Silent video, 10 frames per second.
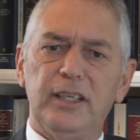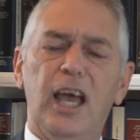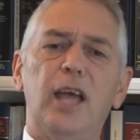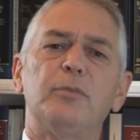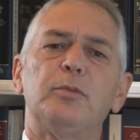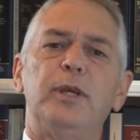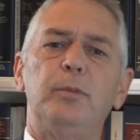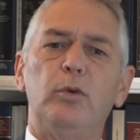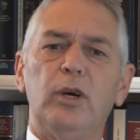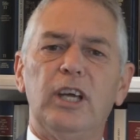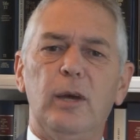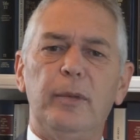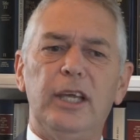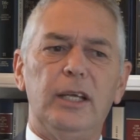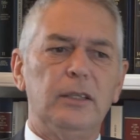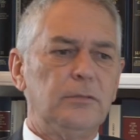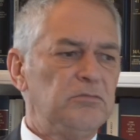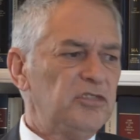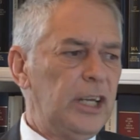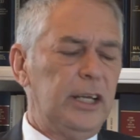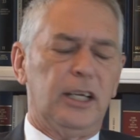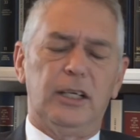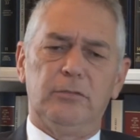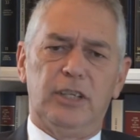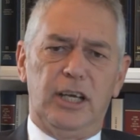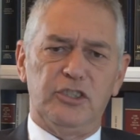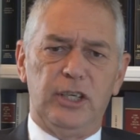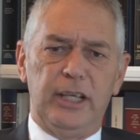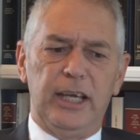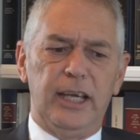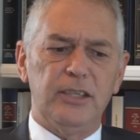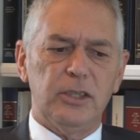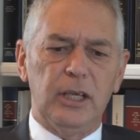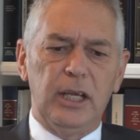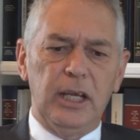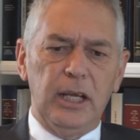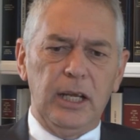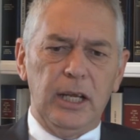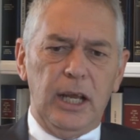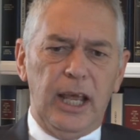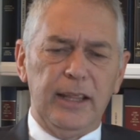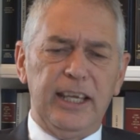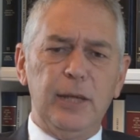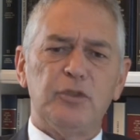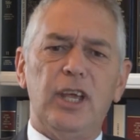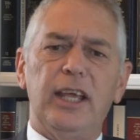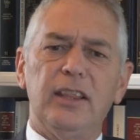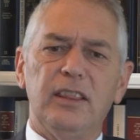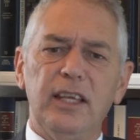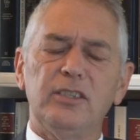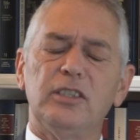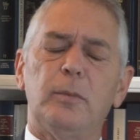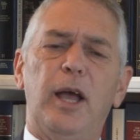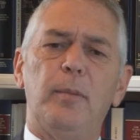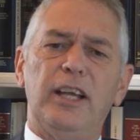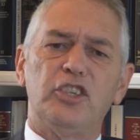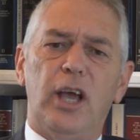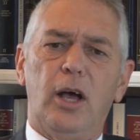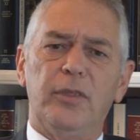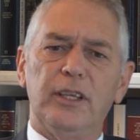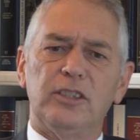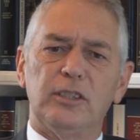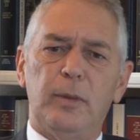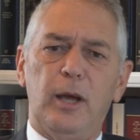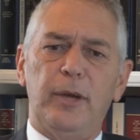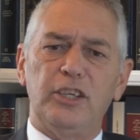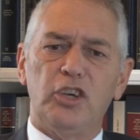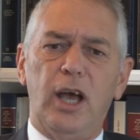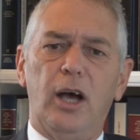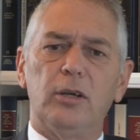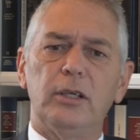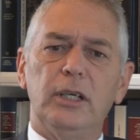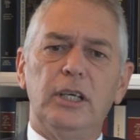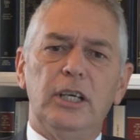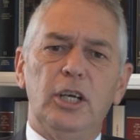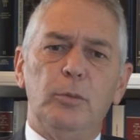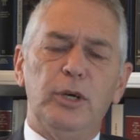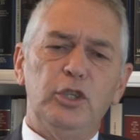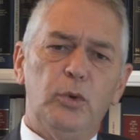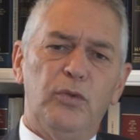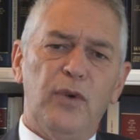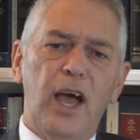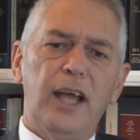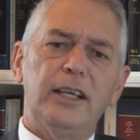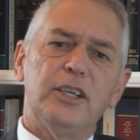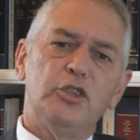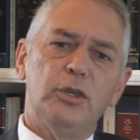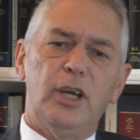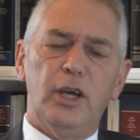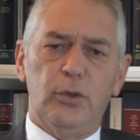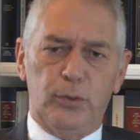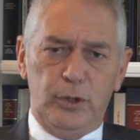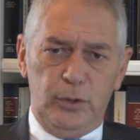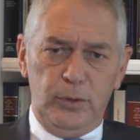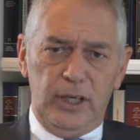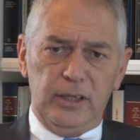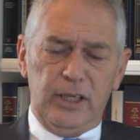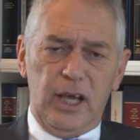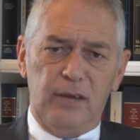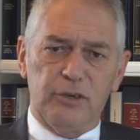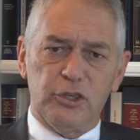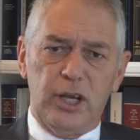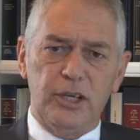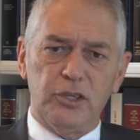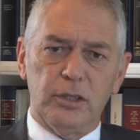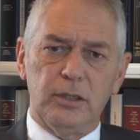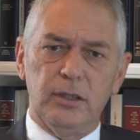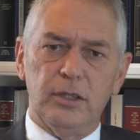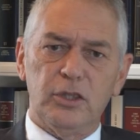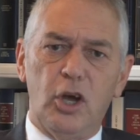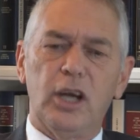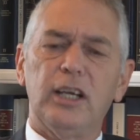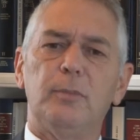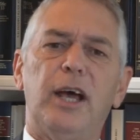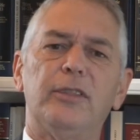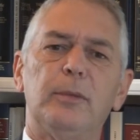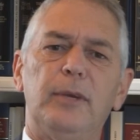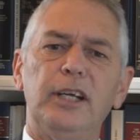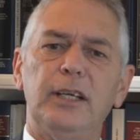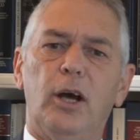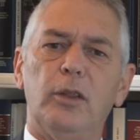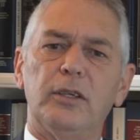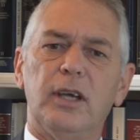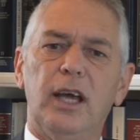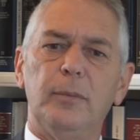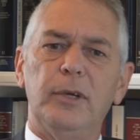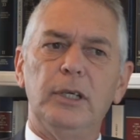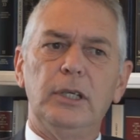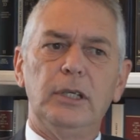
times people will come in, say in a custody case, and they keep saying, this is about my child, this is about my child. But you will find as you go through in the conversation, they're talking about the money all the time.